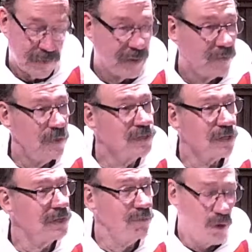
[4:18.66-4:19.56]
We
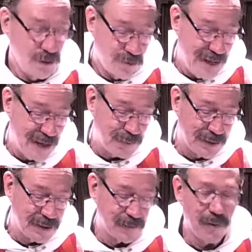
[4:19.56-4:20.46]
certainly won't agree on a
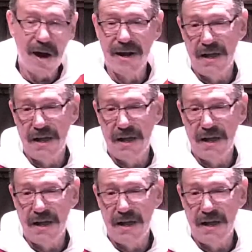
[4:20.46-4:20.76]
political party,